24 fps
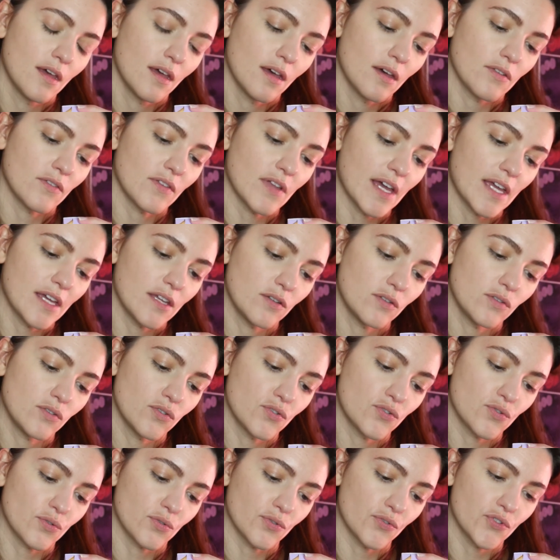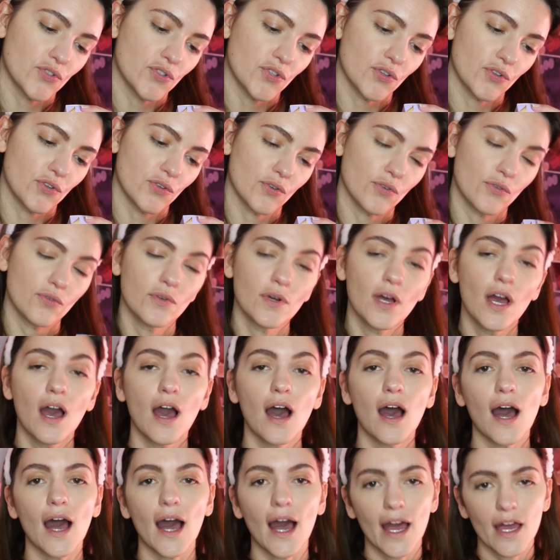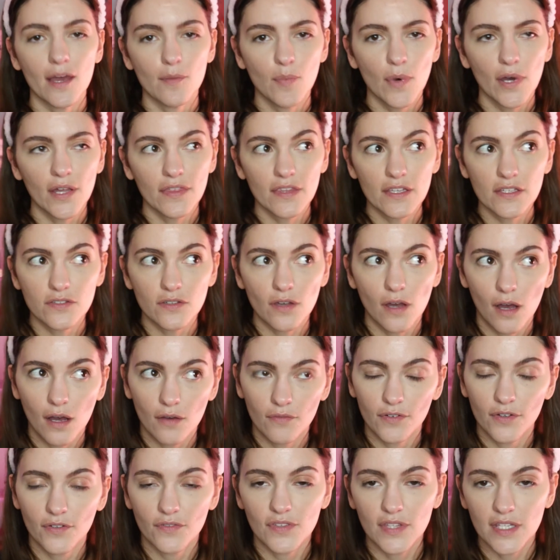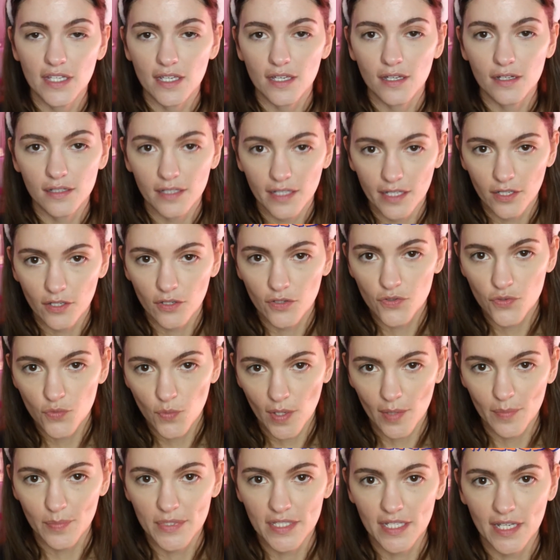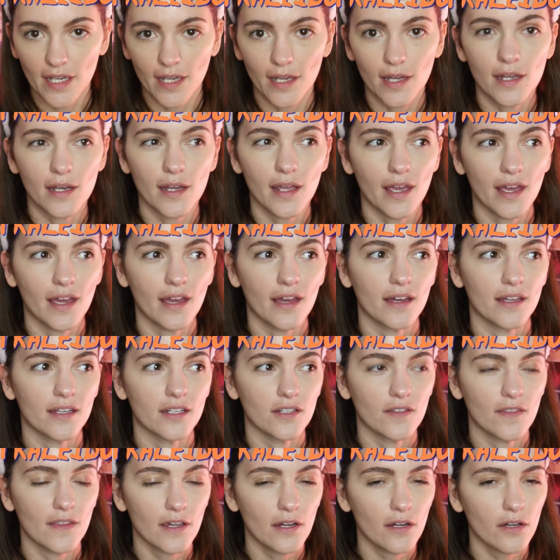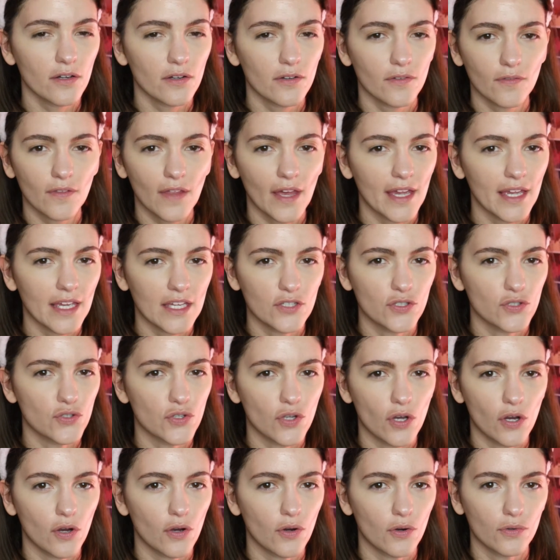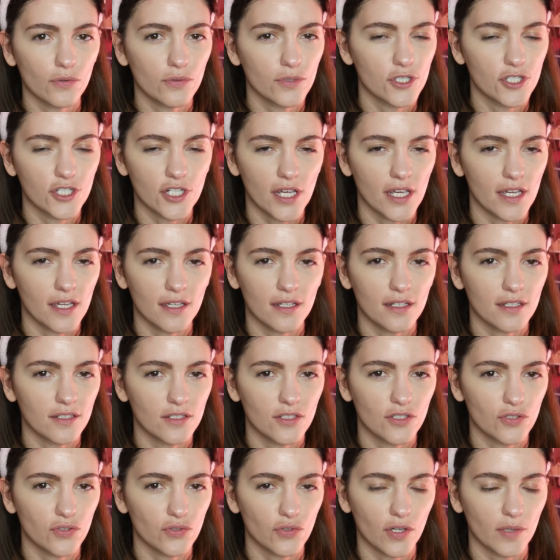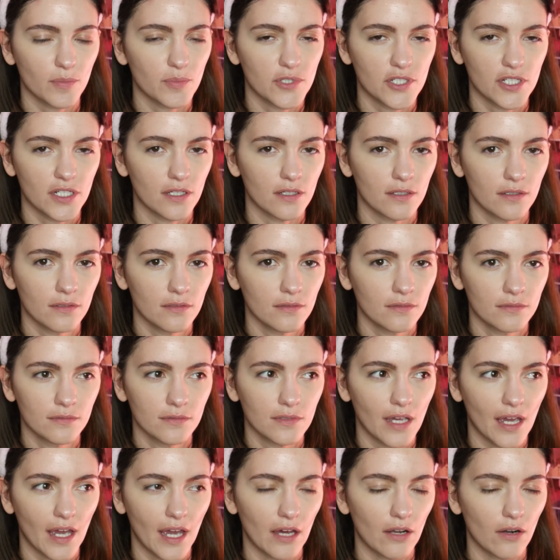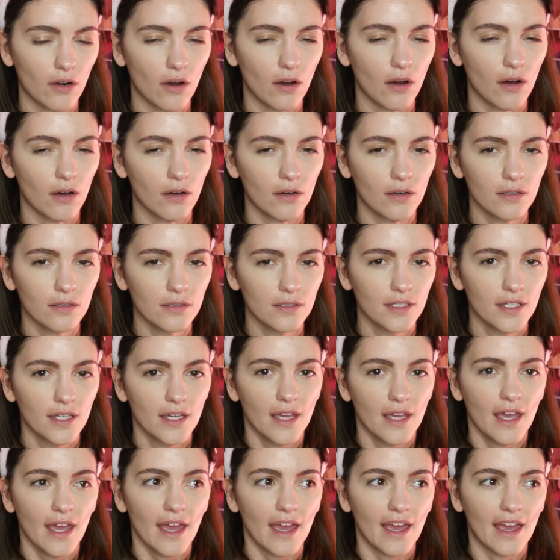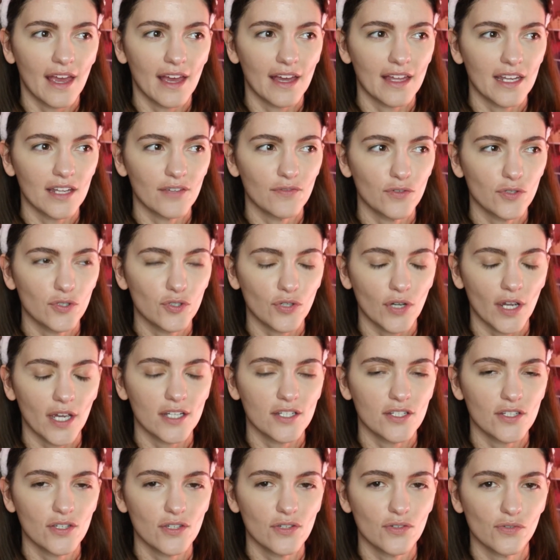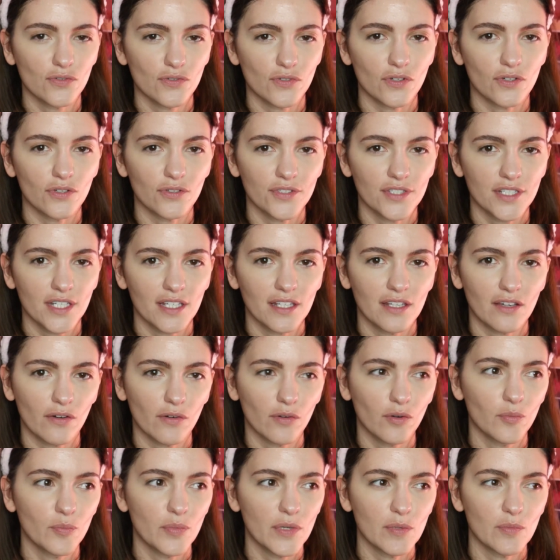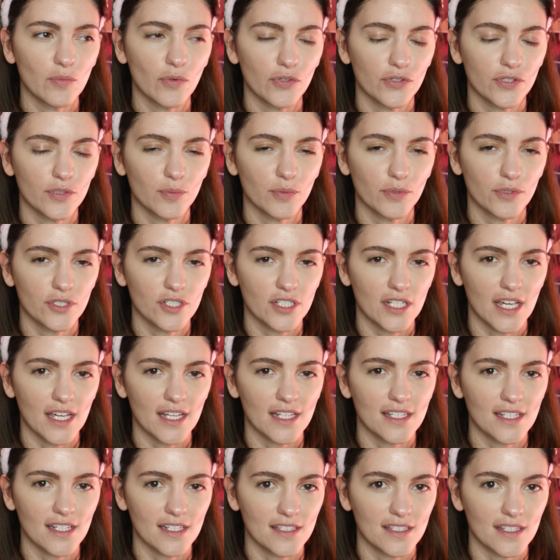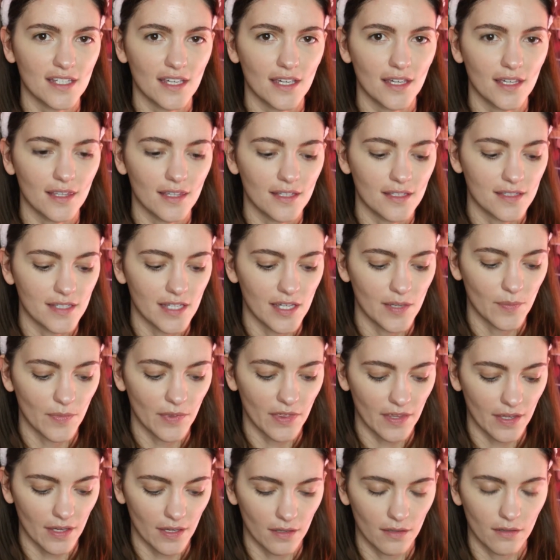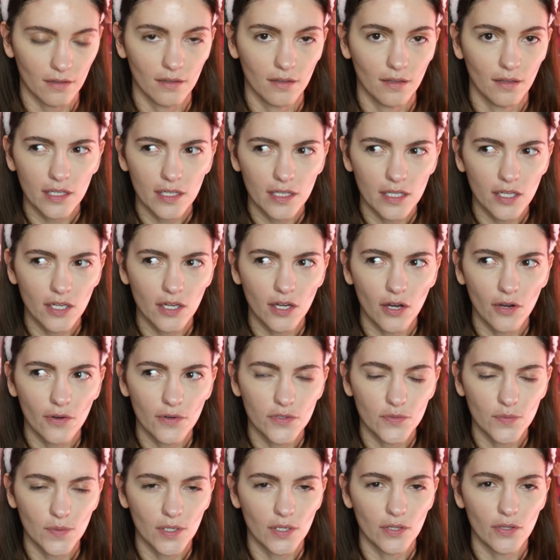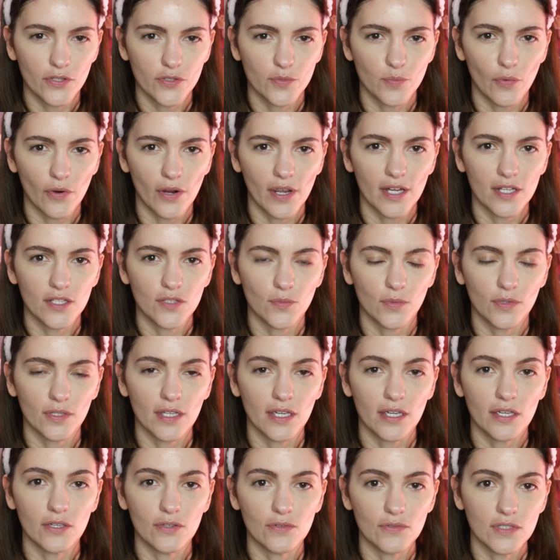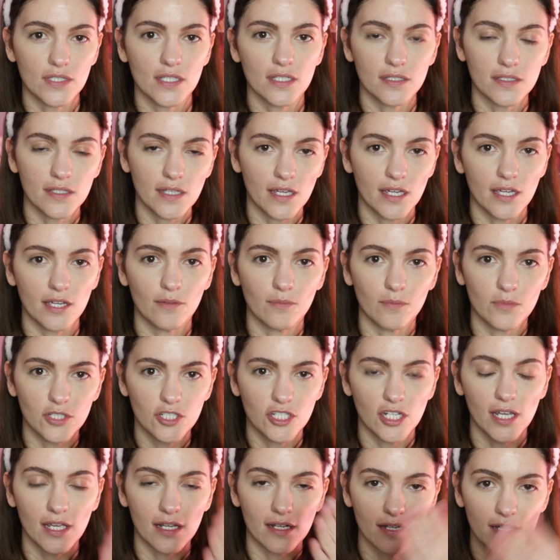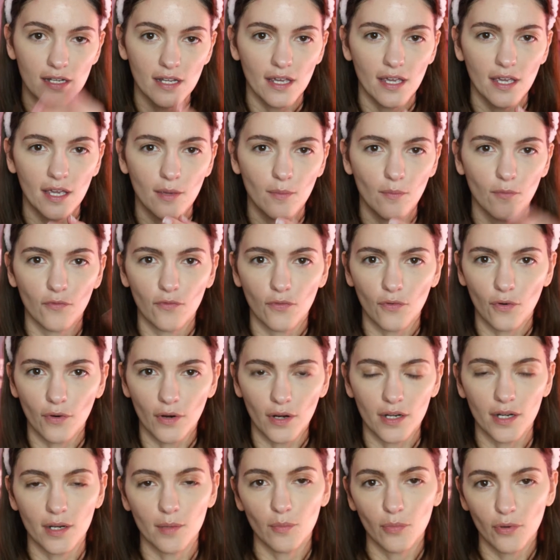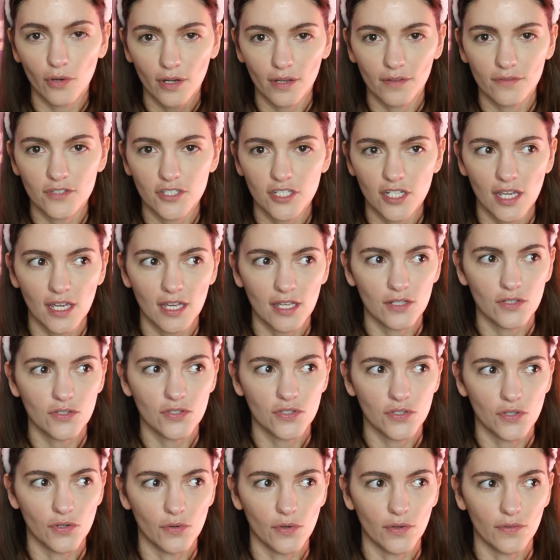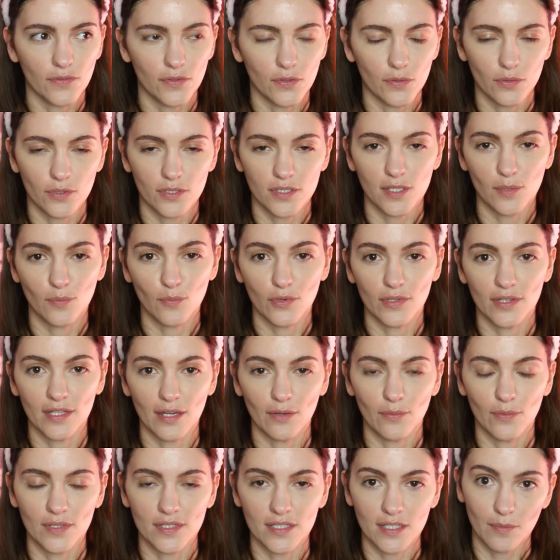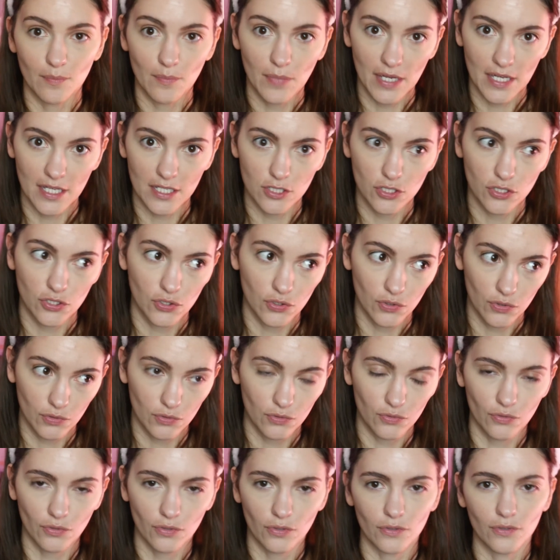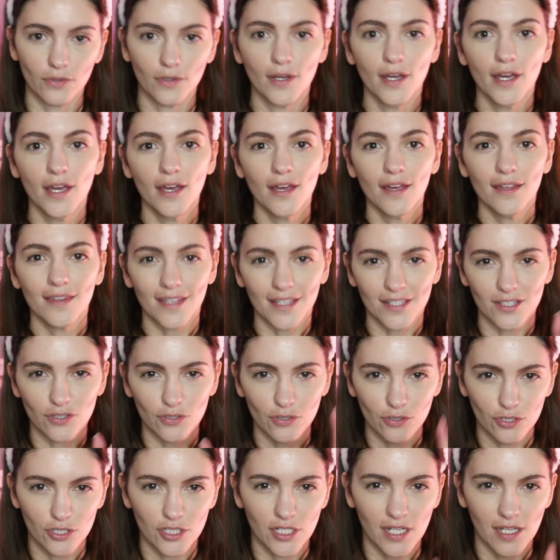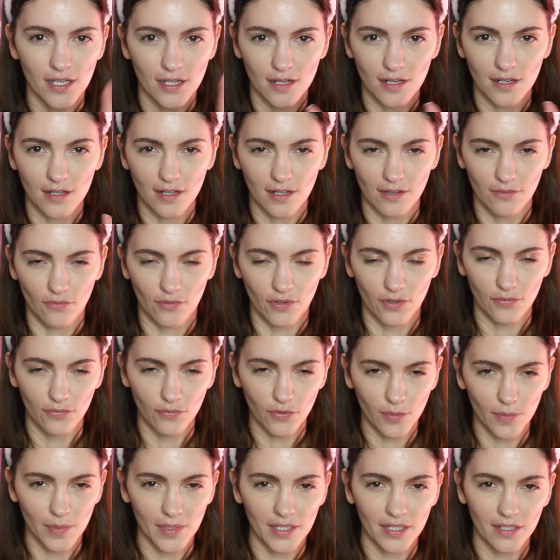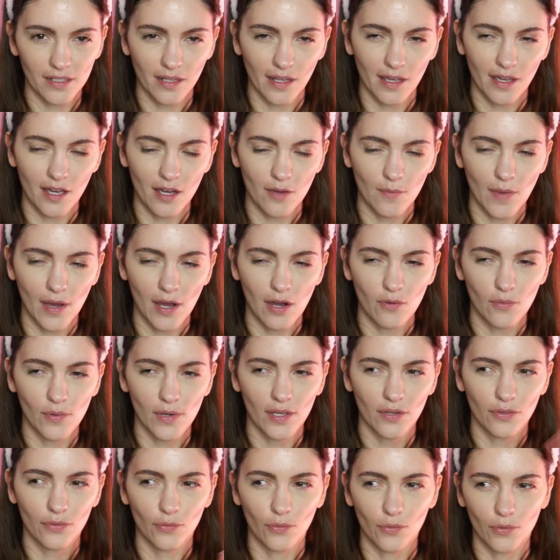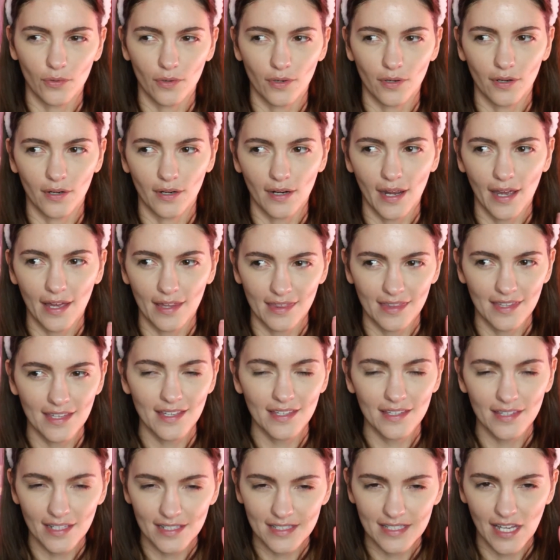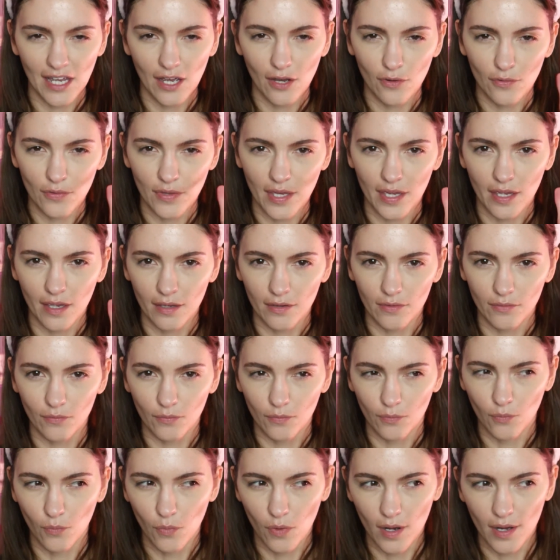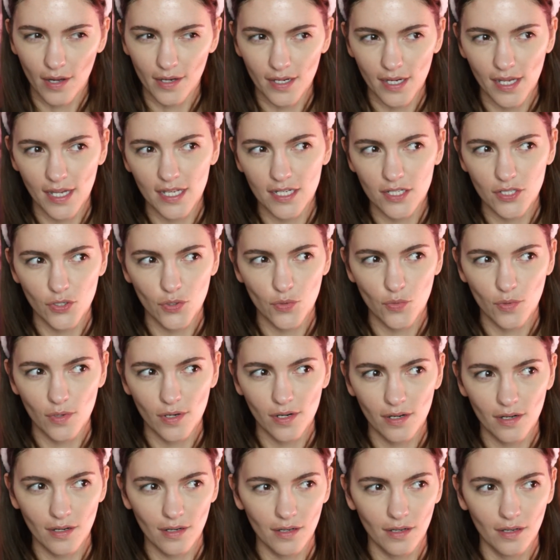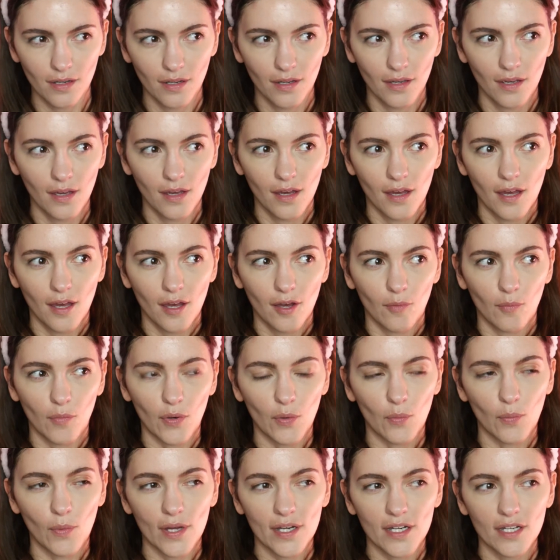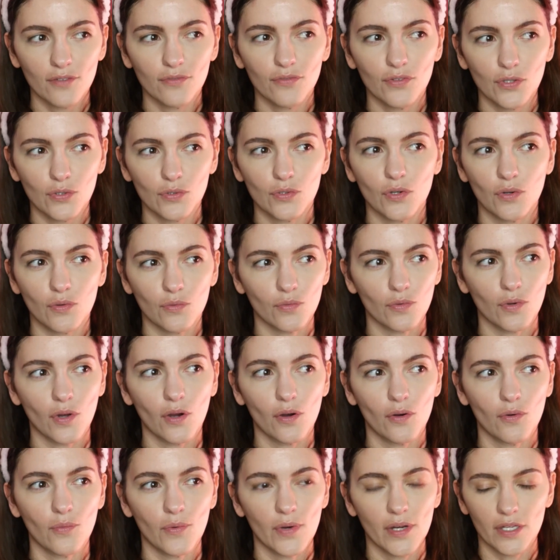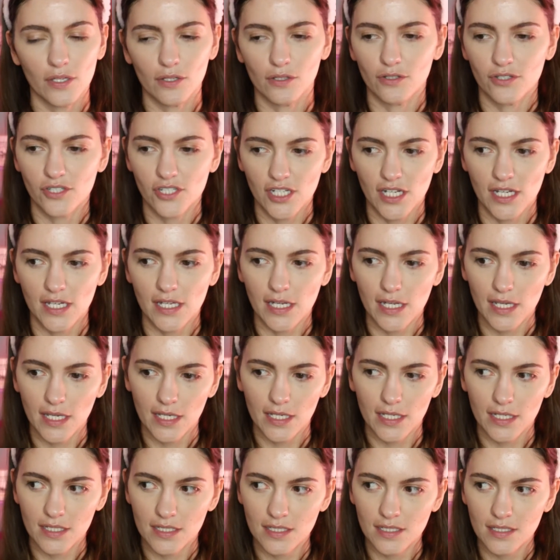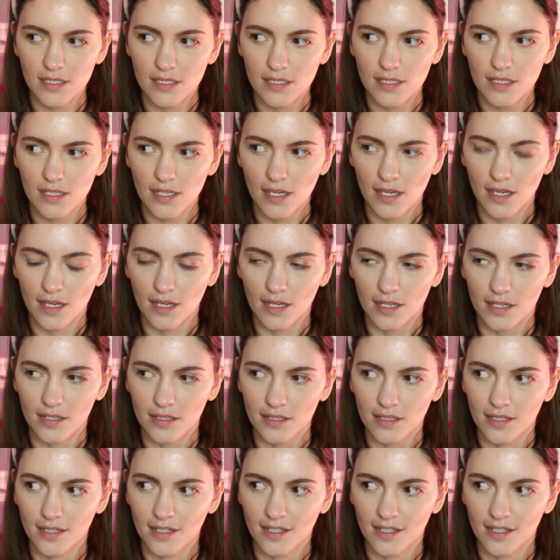Light Neutral 2. I bought this off of the Claydos website, and there is no shade description at all. And if you try to use Ulta, there will be multiple shades that say the same thing. Kiko is one of those brands where they use the same shade name for a number of shades. So if you were someone that was a beige neutral, that's your shade in every formula they come out with, or I think that's how they want it to work. But what if you don't know what your shade is? And